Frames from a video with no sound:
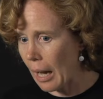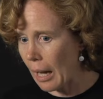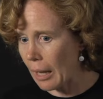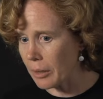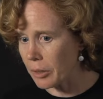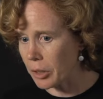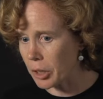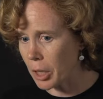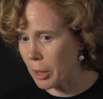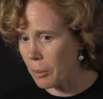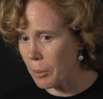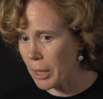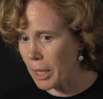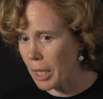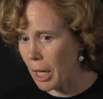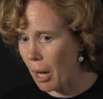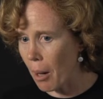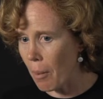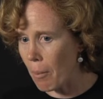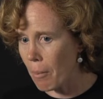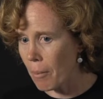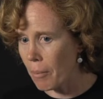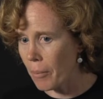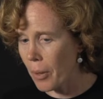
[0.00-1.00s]
is going to
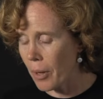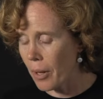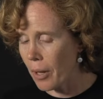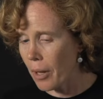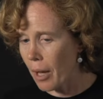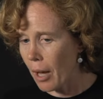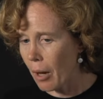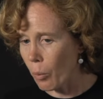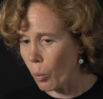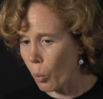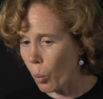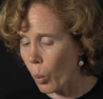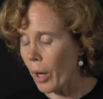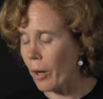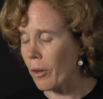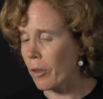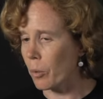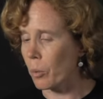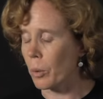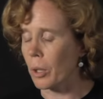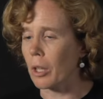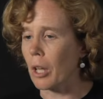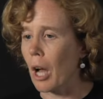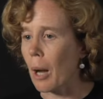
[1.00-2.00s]
become where
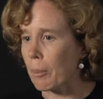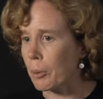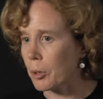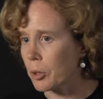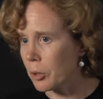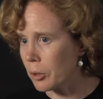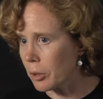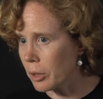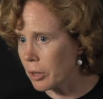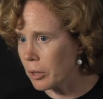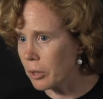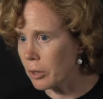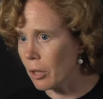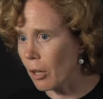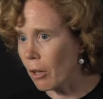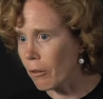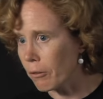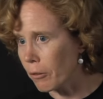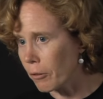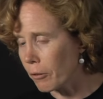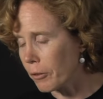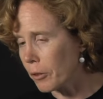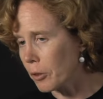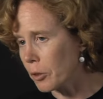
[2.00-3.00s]
the real opportunities are
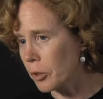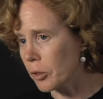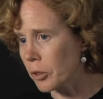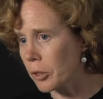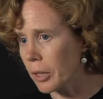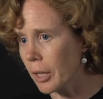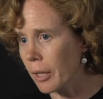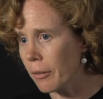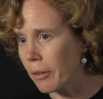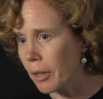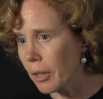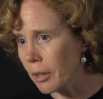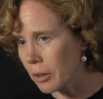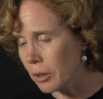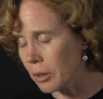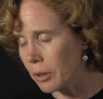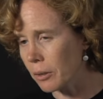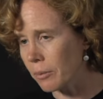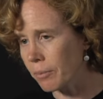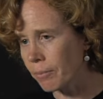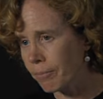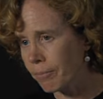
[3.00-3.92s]
for future savings.